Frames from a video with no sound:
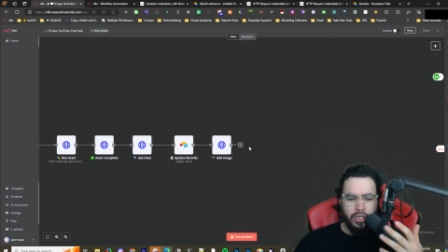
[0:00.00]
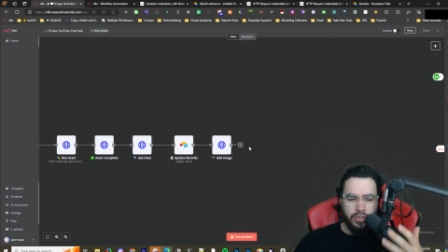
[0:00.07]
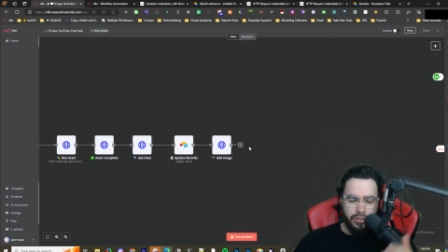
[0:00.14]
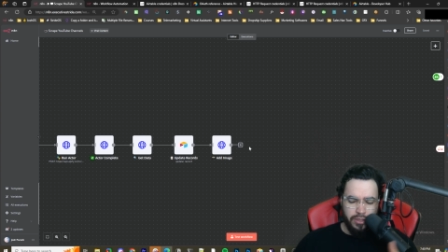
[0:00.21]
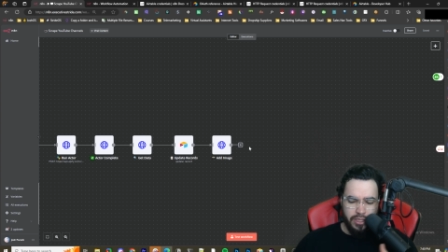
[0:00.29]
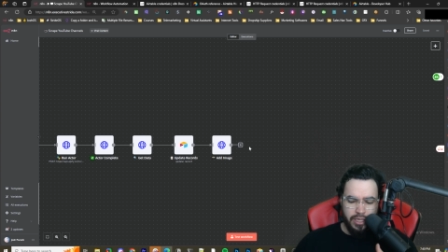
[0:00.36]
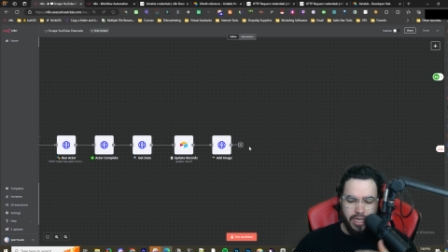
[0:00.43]

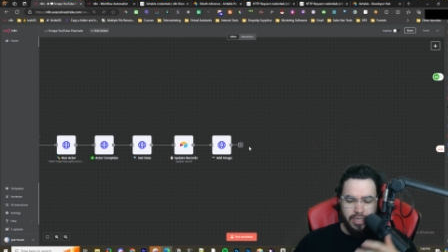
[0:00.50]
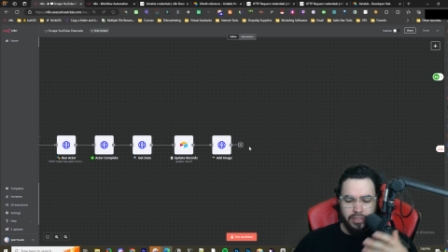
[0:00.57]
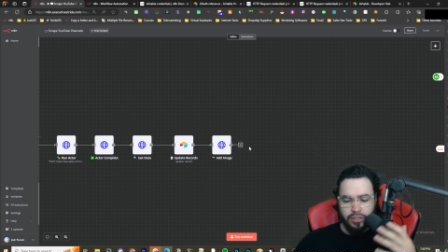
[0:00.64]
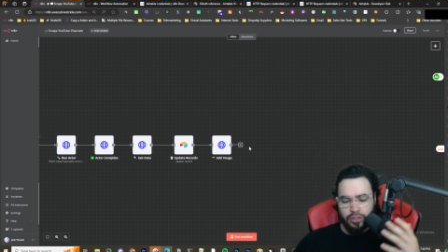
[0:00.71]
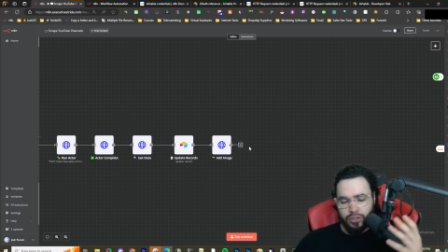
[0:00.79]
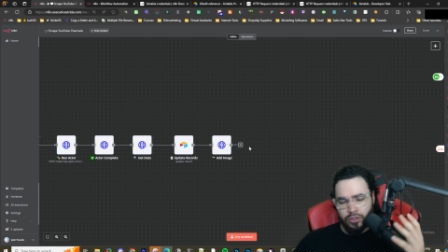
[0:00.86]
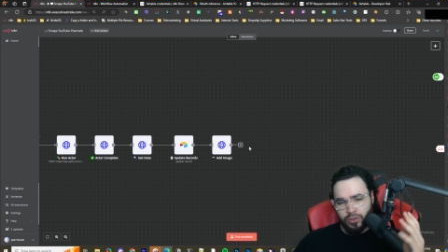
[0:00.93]
to connect
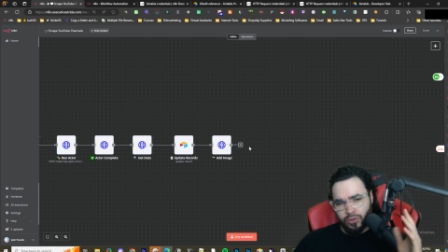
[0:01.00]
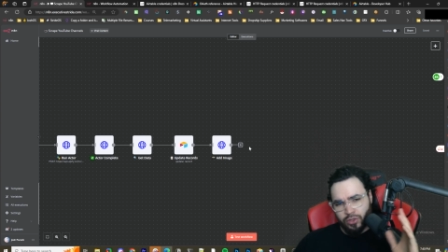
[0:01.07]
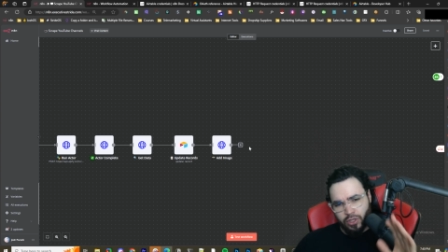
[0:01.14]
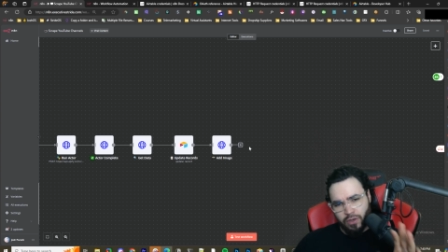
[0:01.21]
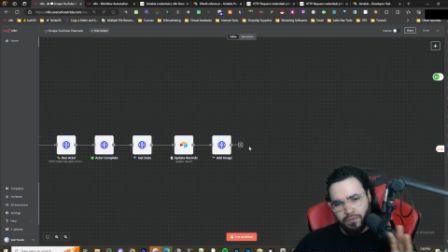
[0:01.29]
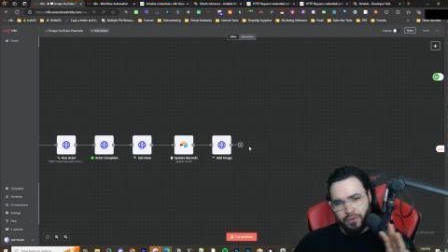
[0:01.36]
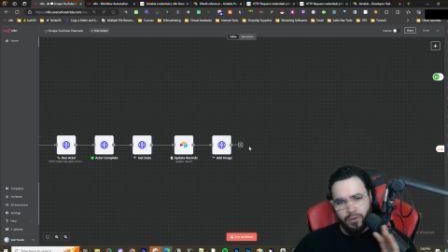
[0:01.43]
to.
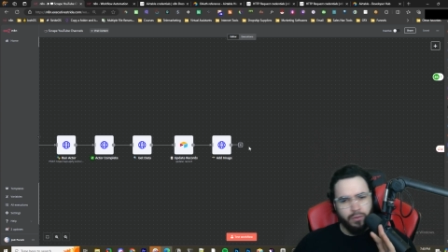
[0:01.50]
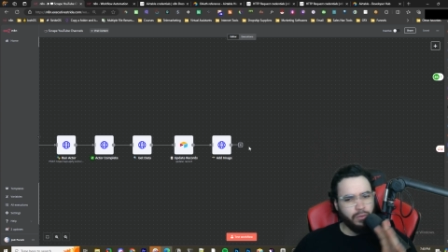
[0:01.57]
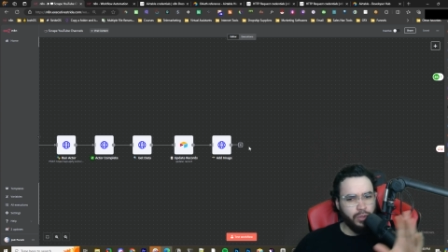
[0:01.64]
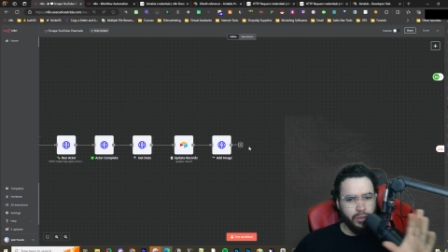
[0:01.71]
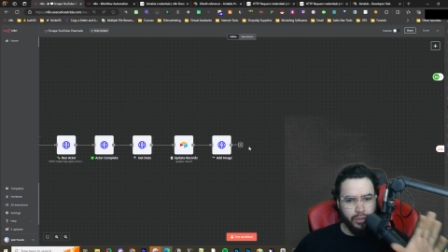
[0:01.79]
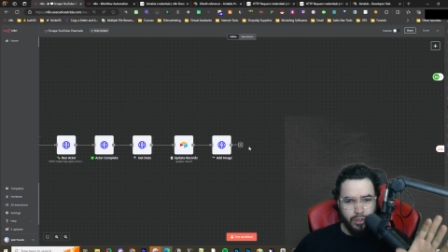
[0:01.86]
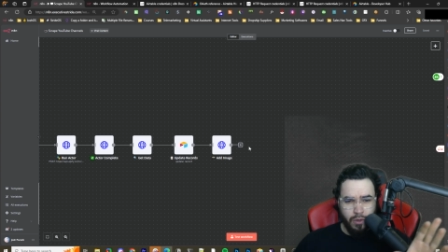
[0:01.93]
So if you
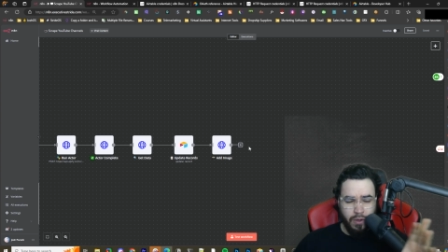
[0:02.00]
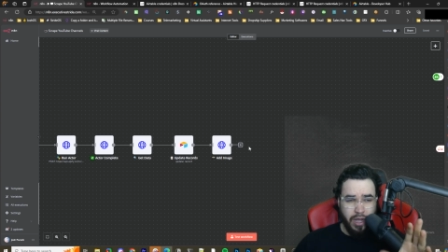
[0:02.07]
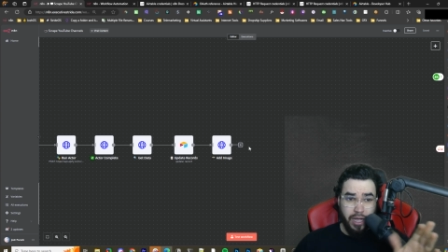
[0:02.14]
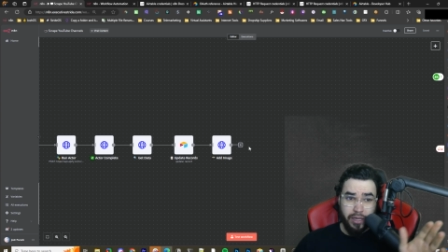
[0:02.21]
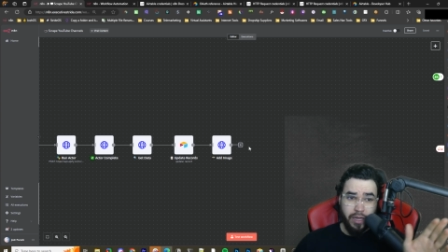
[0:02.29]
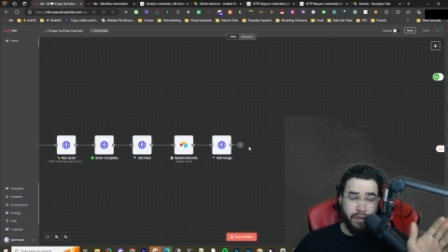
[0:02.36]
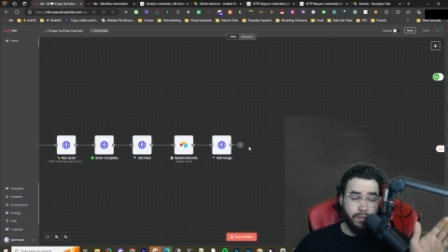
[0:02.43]
use Go High
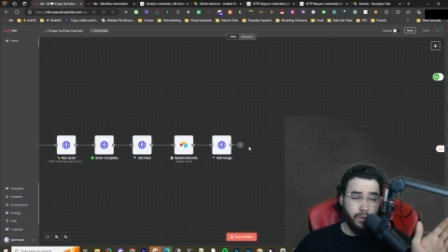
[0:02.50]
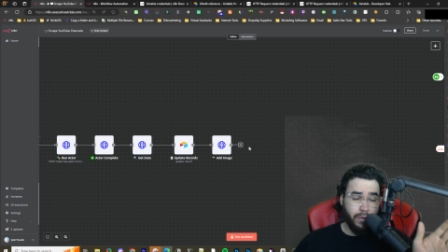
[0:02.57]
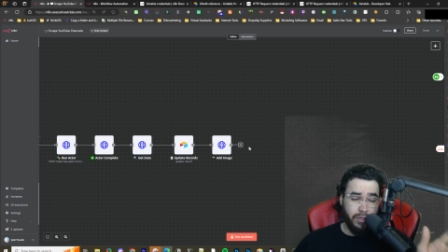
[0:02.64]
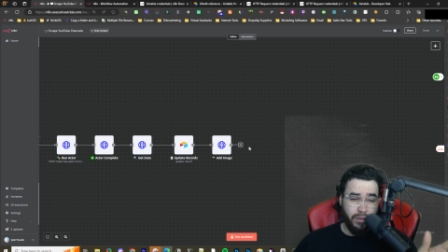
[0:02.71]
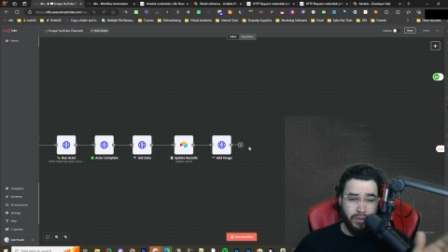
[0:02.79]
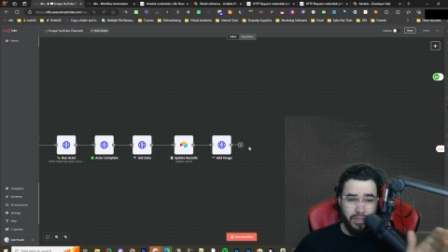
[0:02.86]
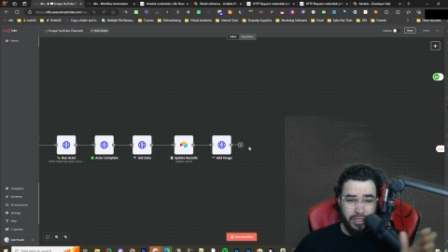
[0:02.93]
Level and
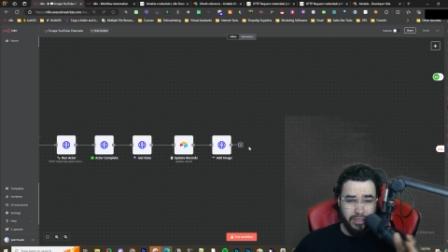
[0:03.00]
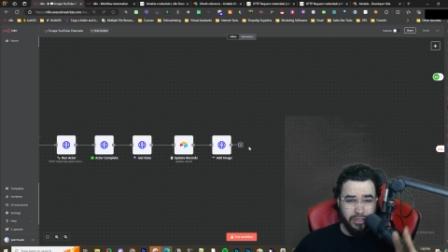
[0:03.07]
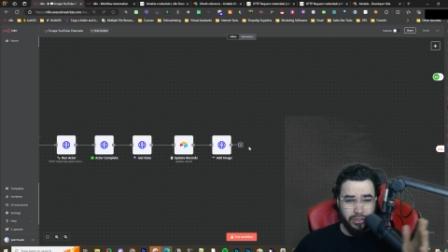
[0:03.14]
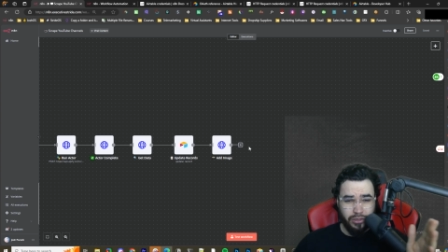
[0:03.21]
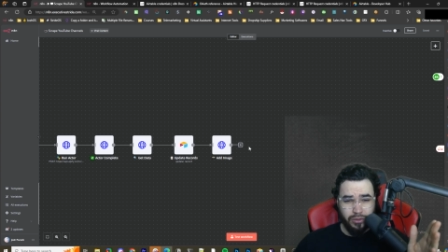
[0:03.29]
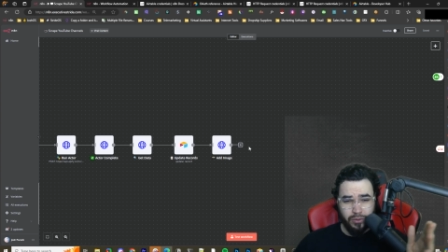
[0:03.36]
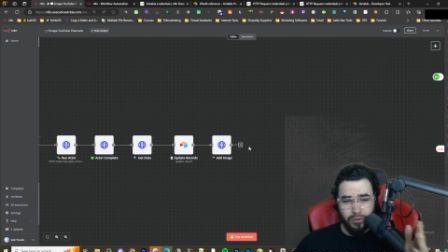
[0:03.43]
you need to
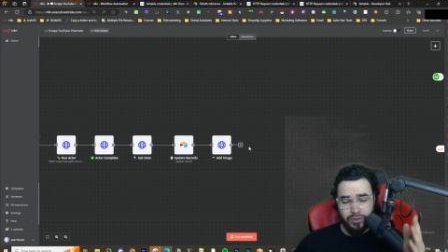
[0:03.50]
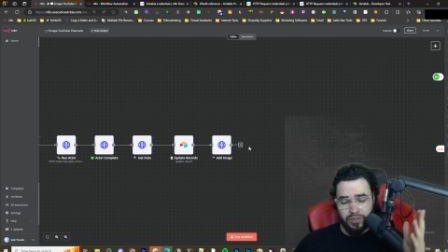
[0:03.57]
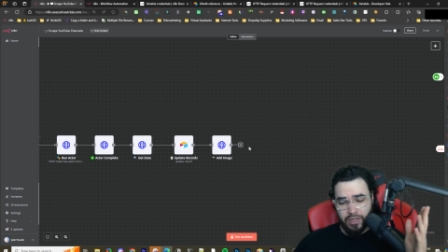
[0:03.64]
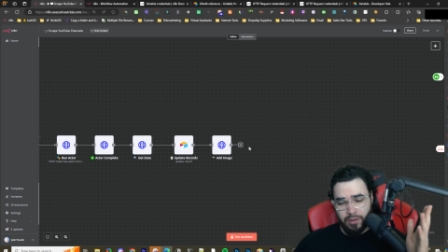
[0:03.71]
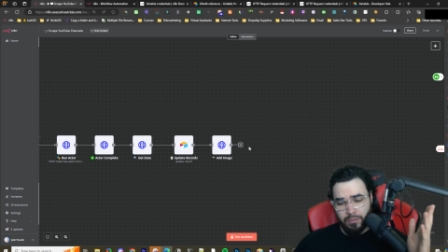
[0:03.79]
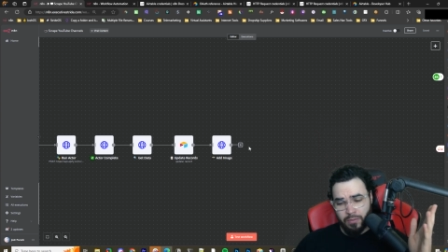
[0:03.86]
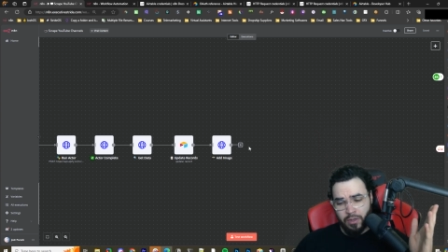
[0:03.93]
use
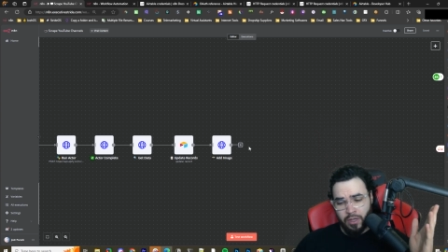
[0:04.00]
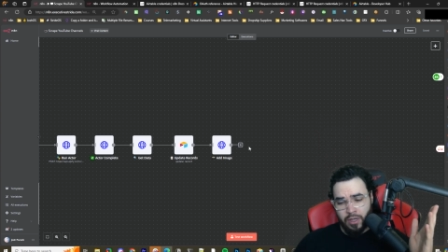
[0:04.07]
some